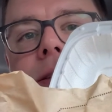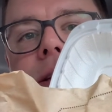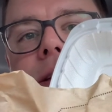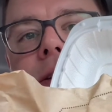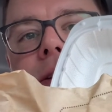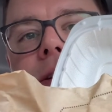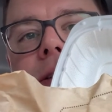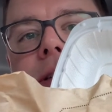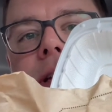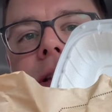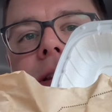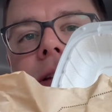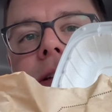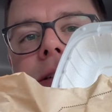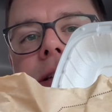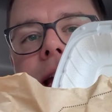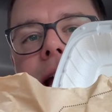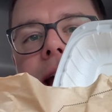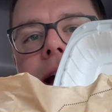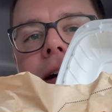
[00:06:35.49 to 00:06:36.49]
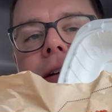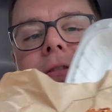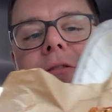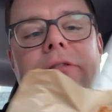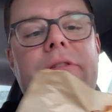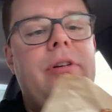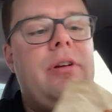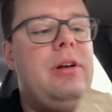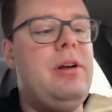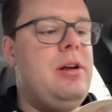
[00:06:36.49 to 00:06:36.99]
It looks like these have
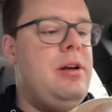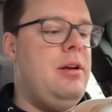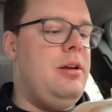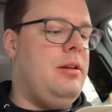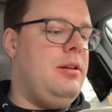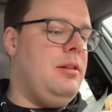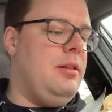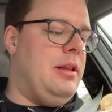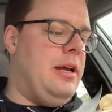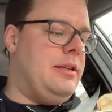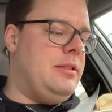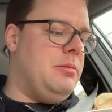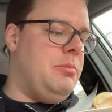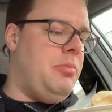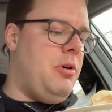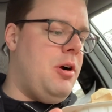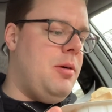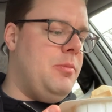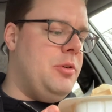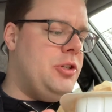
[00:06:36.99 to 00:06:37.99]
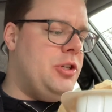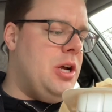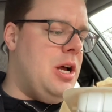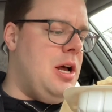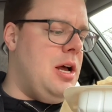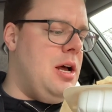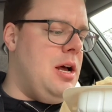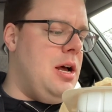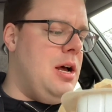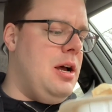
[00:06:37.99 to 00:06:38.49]
like some
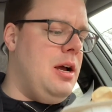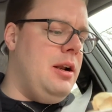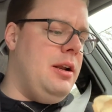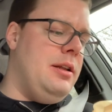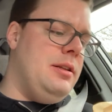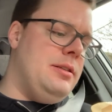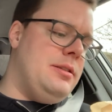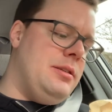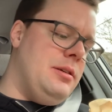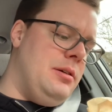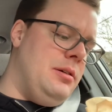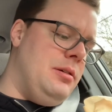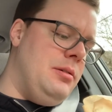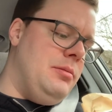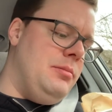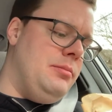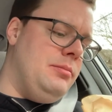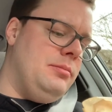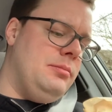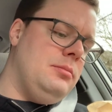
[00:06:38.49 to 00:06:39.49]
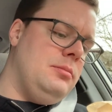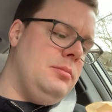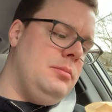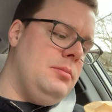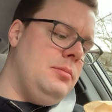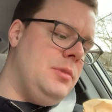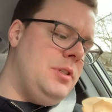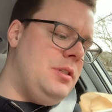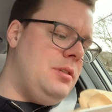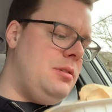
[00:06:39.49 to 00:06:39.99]
Parmesan and some
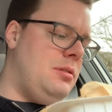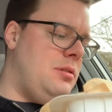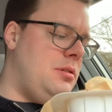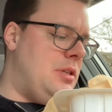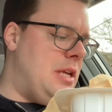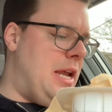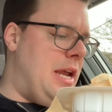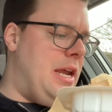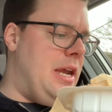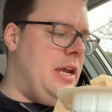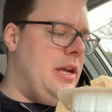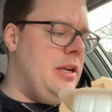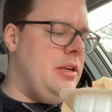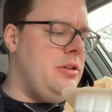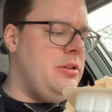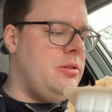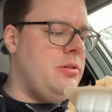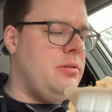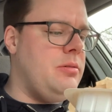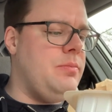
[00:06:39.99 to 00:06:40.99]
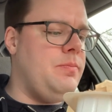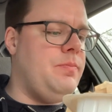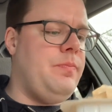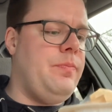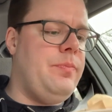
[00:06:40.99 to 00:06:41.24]
sage or